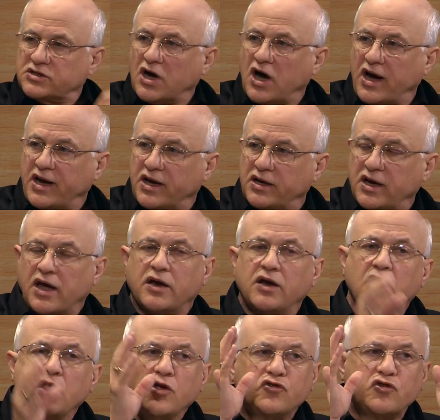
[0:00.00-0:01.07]
a tie-in
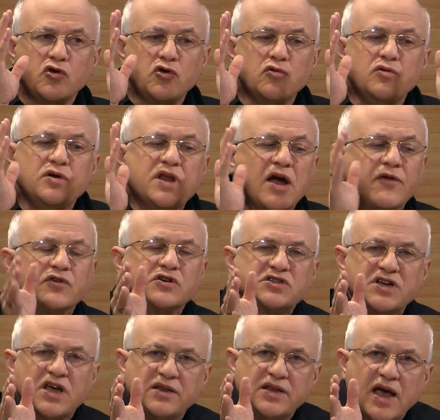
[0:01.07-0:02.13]
ad. So you never
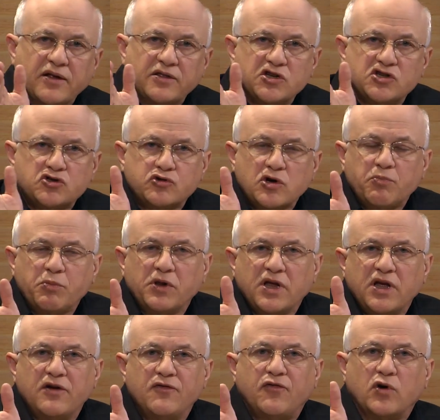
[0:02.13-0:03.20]
send out this triple
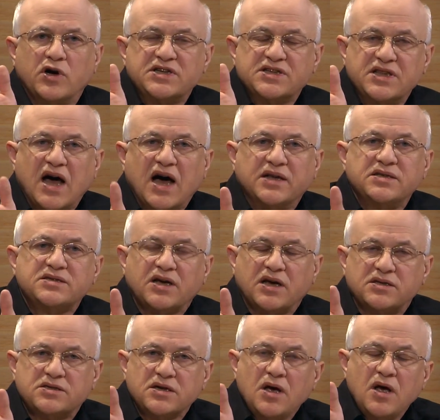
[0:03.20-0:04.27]
invoice
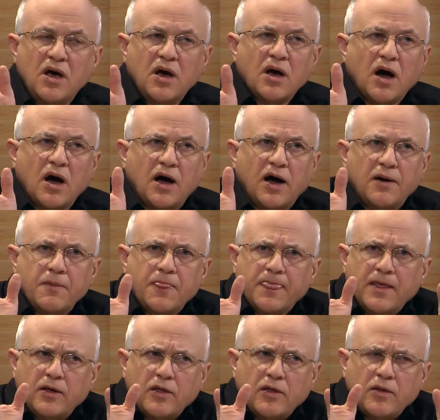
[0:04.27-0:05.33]
nonsense. Uh,
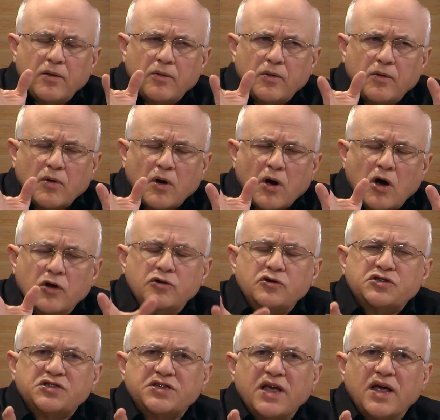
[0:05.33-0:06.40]

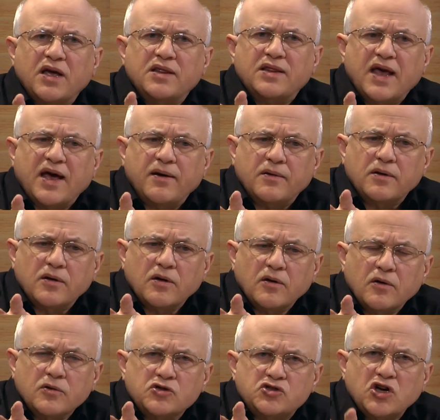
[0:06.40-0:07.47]
understand that
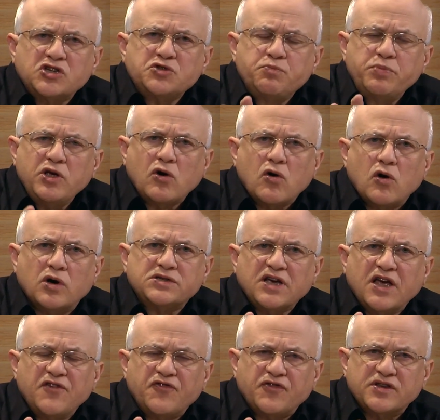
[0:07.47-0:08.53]
just because
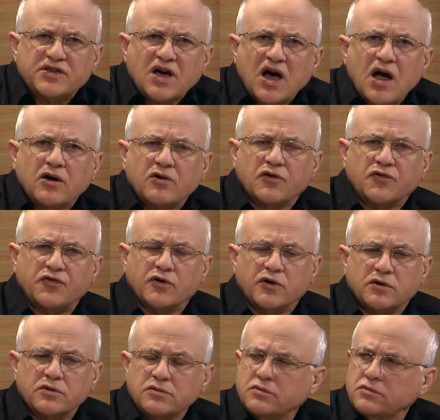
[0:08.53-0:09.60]
a
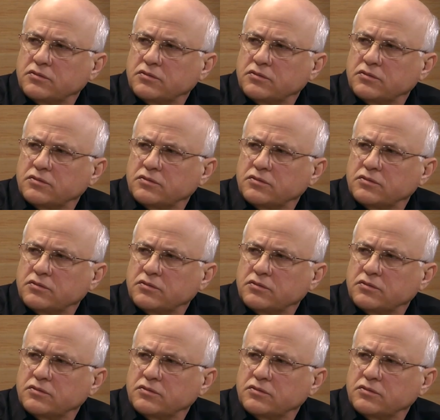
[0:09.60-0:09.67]
photographer